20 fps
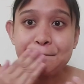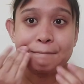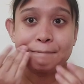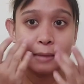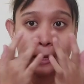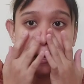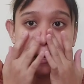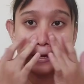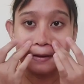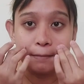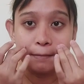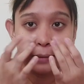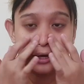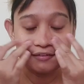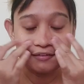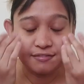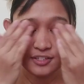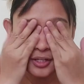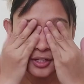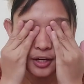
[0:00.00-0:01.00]

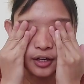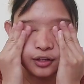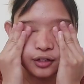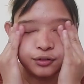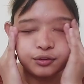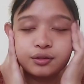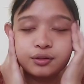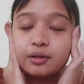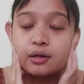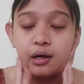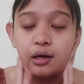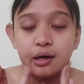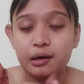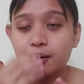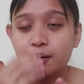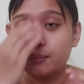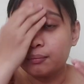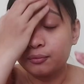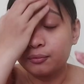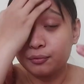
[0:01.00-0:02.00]
I've shared
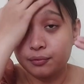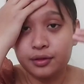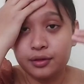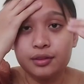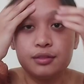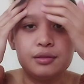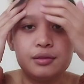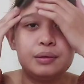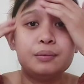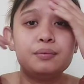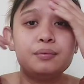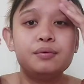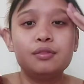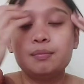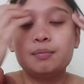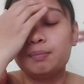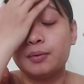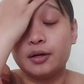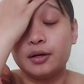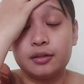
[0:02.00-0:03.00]
with you the
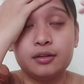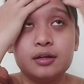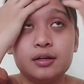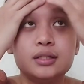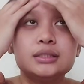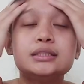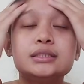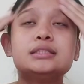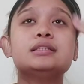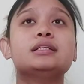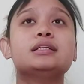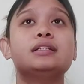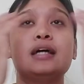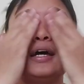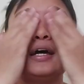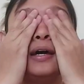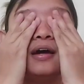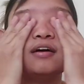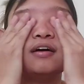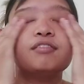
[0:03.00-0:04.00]
products that
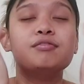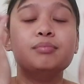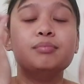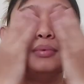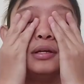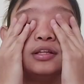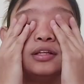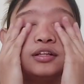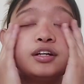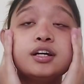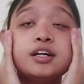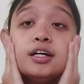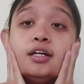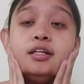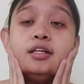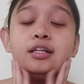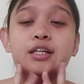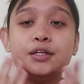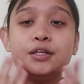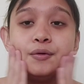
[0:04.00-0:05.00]
I have been
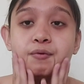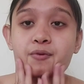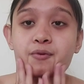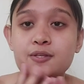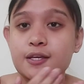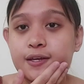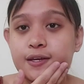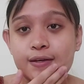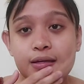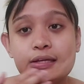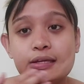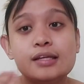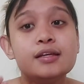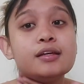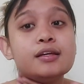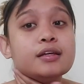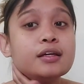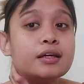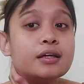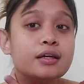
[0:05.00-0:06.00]
currently using
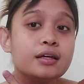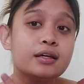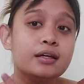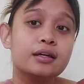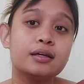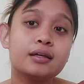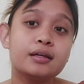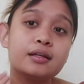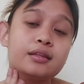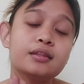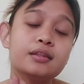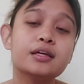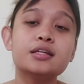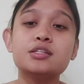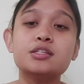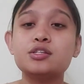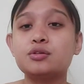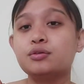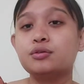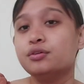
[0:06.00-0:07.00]

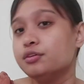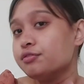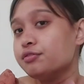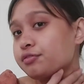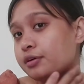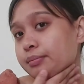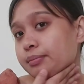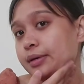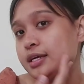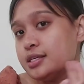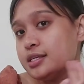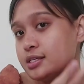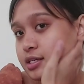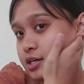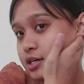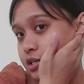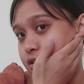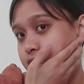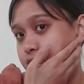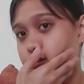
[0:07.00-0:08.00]
that's good for my
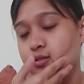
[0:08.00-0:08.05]
skin.